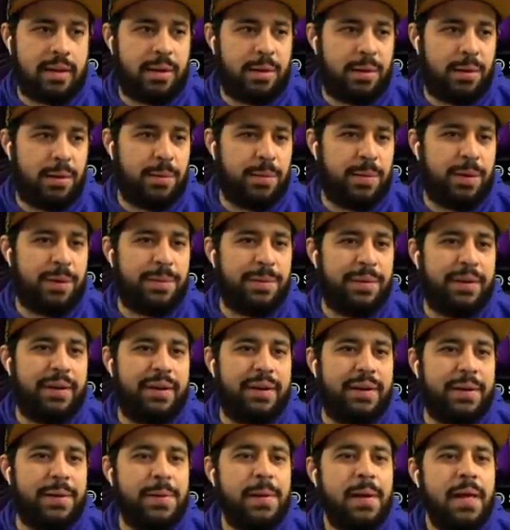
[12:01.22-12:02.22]
I don't know what I'm gonna
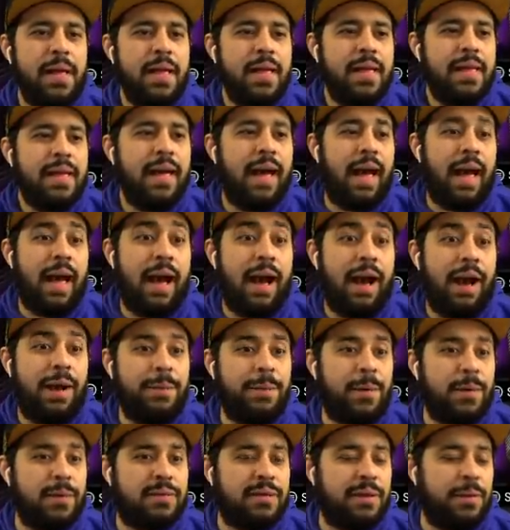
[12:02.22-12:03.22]
do. Uh,
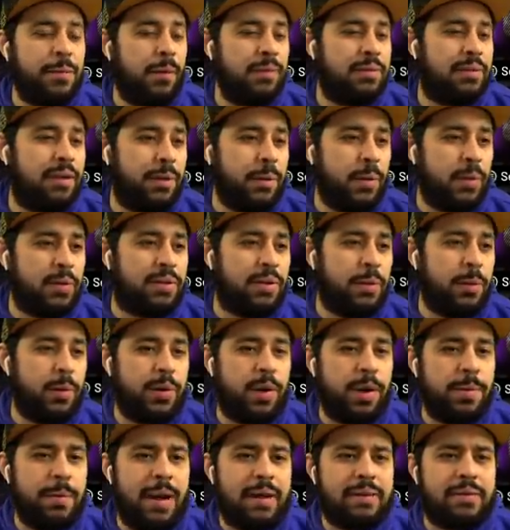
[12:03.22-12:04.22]
we'll see, we'll see, we'll see. We'll
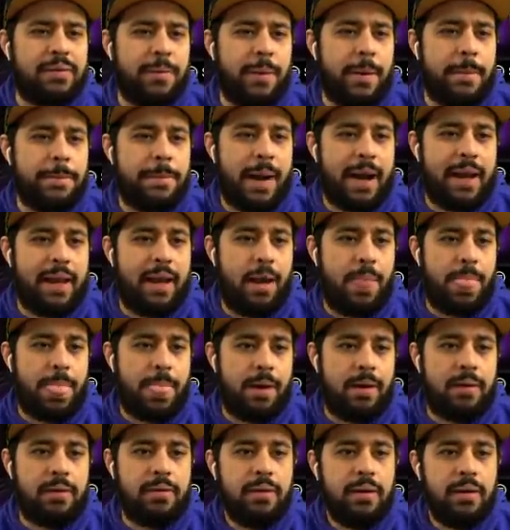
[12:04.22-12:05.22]
do maximum buy up
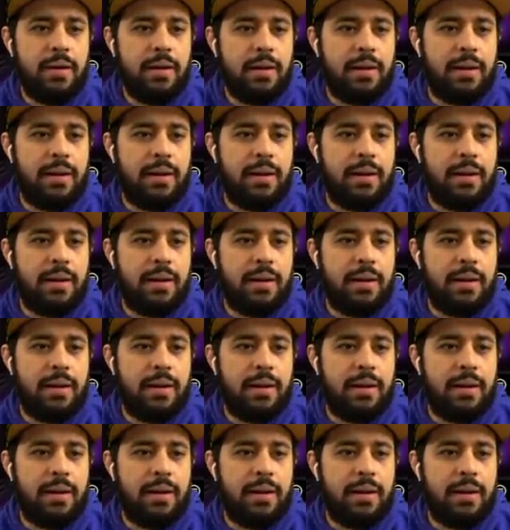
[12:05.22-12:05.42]
though.